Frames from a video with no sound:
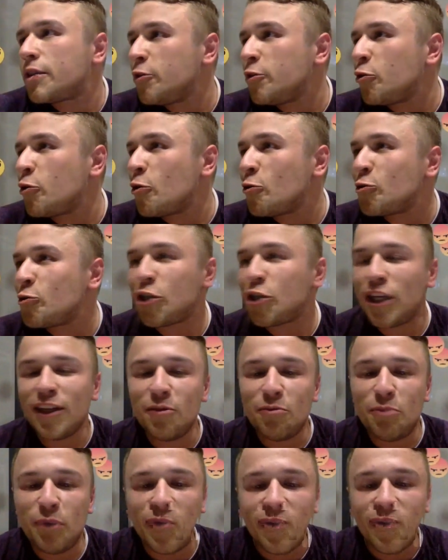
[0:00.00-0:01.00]
you know still
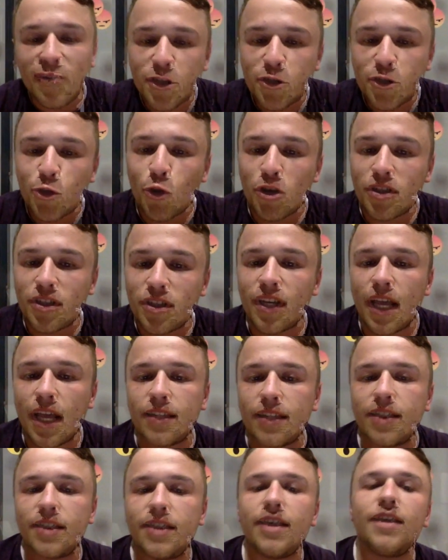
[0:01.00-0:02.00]
be in a sourcing and
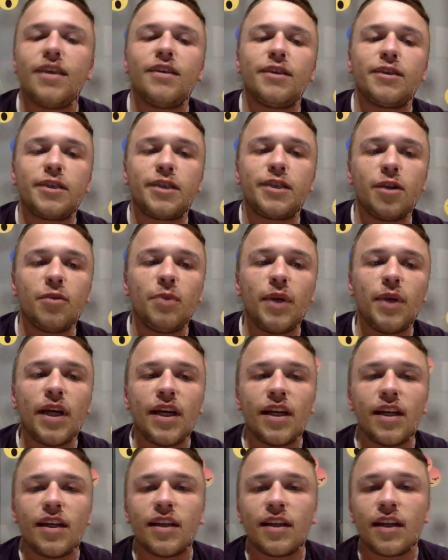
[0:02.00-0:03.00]
still still be
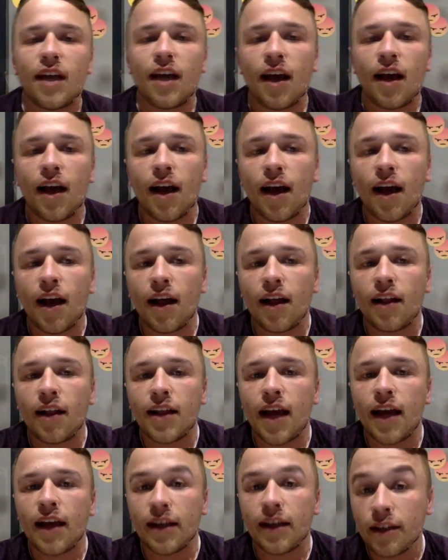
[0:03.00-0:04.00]
in uh, like in